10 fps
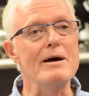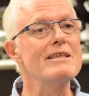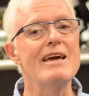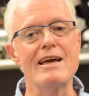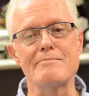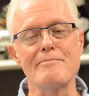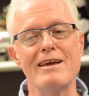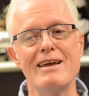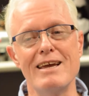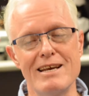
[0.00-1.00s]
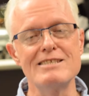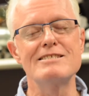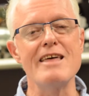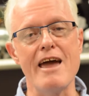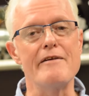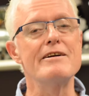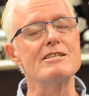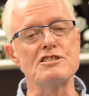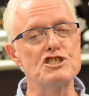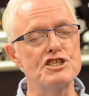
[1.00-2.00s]
And yet it is there and
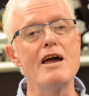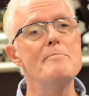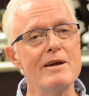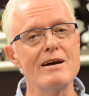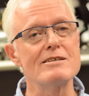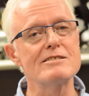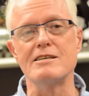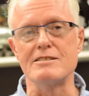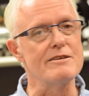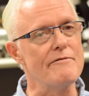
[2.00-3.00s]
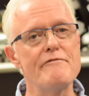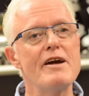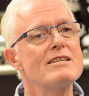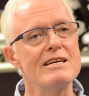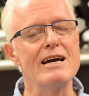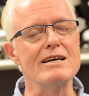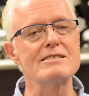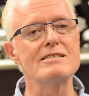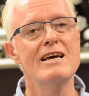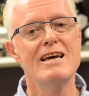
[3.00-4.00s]
it's shaping us, it's affecting
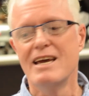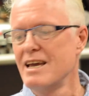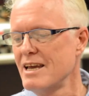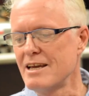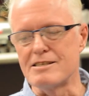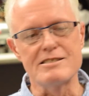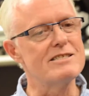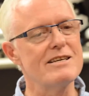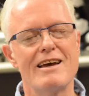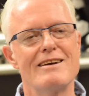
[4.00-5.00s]
us, it's